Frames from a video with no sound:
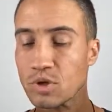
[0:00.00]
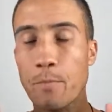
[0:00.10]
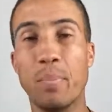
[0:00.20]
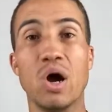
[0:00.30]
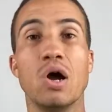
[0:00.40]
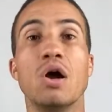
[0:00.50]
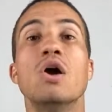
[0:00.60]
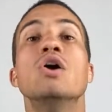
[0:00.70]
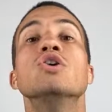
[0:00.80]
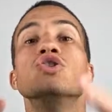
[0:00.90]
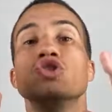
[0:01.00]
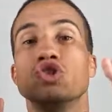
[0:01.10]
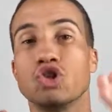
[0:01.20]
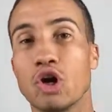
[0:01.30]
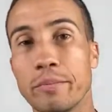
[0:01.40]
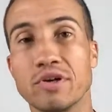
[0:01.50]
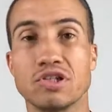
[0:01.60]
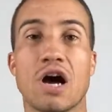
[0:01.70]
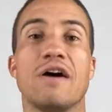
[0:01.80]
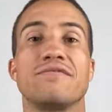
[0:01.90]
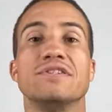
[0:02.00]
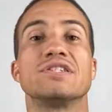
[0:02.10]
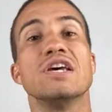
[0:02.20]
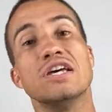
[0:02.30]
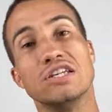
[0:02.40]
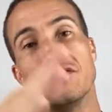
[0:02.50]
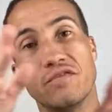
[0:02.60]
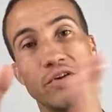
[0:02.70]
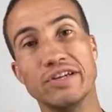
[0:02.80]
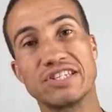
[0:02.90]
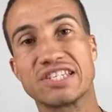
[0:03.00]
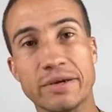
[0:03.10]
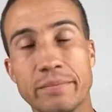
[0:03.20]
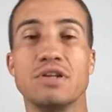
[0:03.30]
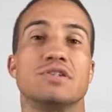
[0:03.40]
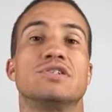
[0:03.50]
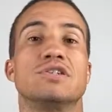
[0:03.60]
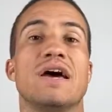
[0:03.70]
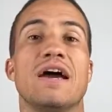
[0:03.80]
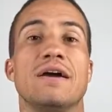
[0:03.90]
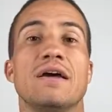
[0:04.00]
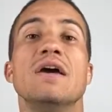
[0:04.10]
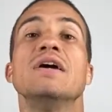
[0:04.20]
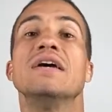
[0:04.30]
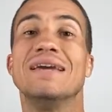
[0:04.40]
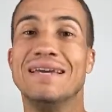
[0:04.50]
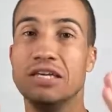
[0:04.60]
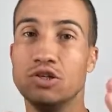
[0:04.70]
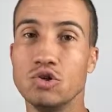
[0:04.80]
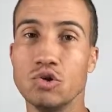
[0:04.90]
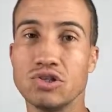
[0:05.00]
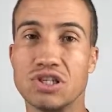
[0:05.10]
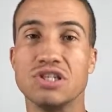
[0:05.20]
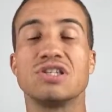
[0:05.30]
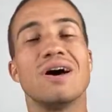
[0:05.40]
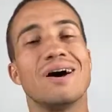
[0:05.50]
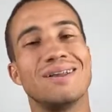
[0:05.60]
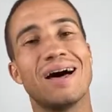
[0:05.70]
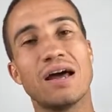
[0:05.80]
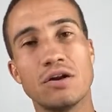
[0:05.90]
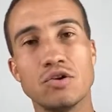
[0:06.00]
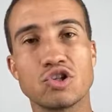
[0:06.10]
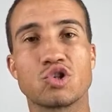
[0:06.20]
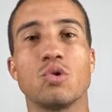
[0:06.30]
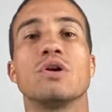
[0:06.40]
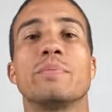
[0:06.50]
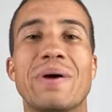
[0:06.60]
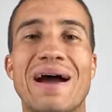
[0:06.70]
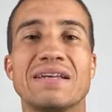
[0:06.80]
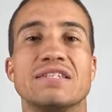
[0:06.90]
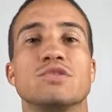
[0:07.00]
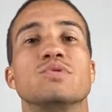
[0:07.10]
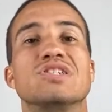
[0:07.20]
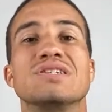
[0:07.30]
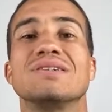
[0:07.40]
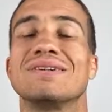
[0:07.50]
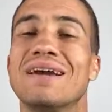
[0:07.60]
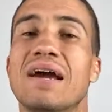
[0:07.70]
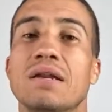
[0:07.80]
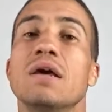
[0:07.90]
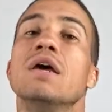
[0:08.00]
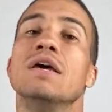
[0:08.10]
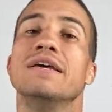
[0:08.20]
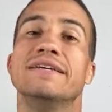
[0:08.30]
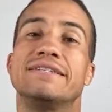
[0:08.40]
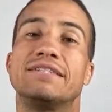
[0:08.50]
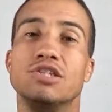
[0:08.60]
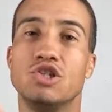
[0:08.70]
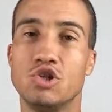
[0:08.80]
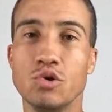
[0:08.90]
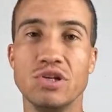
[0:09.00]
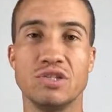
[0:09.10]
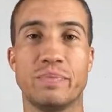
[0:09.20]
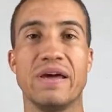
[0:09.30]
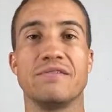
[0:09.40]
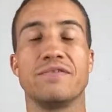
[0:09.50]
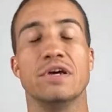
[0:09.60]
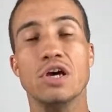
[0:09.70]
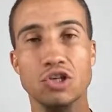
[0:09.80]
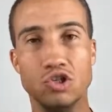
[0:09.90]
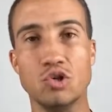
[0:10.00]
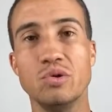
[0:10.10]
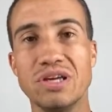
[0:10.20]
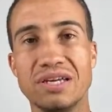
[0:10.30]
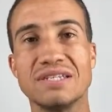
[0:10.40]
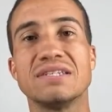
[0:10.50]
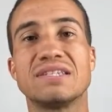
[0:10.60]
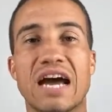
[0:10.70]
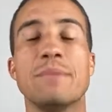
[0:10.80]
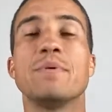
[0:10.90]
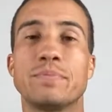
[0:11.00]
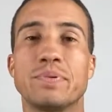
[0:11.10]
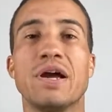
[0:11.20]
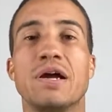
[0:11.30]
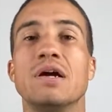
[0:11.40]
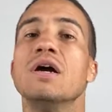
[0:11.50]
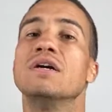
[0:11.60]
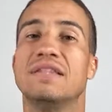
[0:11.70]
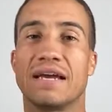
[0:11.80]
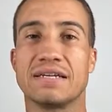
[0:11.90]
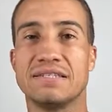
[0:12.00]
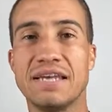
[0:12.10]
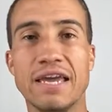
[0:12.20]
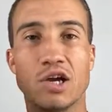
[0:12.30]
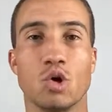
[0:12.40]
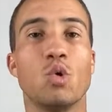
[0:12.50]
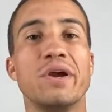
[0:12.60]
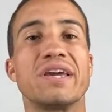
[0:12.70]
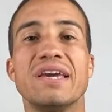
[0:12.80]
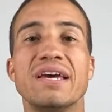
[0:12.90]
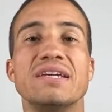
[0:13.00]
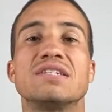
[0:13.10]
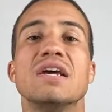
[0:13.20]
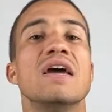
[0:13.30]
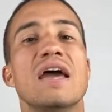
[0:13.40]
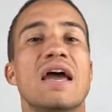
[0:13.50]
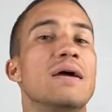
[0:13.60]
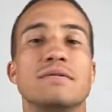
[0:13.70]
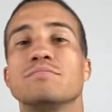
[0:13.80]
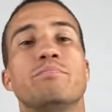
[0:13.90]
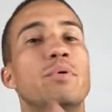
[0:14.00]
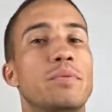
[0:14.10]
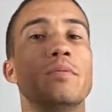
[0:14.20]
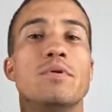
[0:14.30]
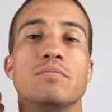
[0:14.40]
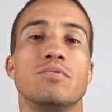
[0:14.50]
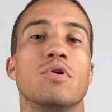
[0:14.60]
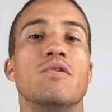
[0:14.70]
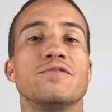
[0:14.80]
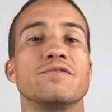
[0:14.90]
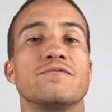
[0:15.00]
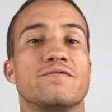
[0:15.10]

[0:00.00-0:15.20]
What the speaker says: But Shurmur's offense is very similar to that. He uses a lot of those shorter passes, which is, again, is to Jeudy's benefit. Jeudy is the type of player that could take a quick hitch and boom, boom, boom, go for